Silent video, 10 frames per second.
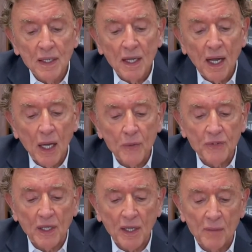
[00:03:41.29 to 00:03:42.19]
I was
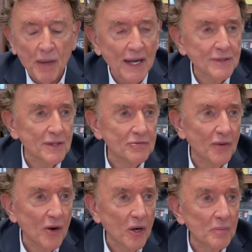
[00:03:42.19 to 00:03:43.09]
going to come back to the
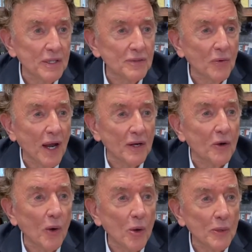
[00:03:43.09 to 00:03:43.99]
farm and try to
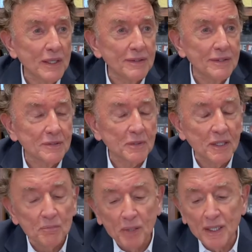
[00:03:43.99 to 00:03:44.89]
grow it to
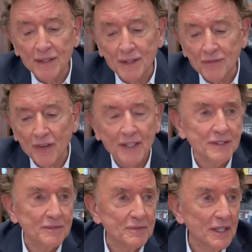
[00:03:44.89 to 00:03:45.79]
compete
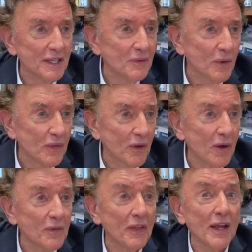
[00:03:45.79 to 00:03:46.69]
effectively with
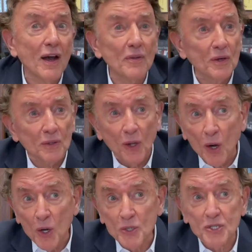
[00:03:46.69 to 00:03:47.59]
all the other
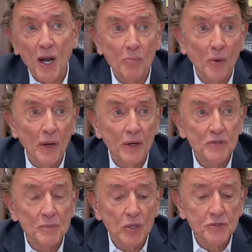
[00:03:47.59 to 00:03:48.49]
large
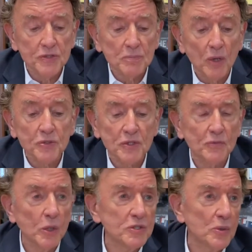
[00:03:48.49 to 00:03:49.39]
operators, most, most of
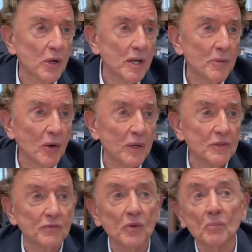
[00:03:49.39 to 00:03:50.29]
which were immigrants
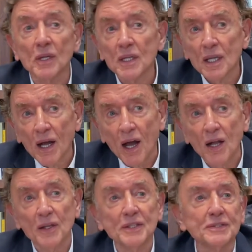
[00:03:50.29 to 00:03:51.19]
from
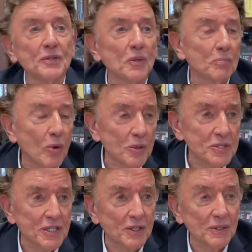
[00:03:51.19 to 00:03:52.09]
Holland or
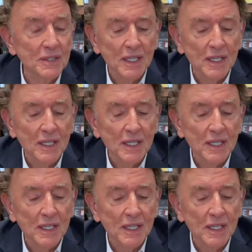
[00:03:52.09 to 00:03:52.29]
Portugal.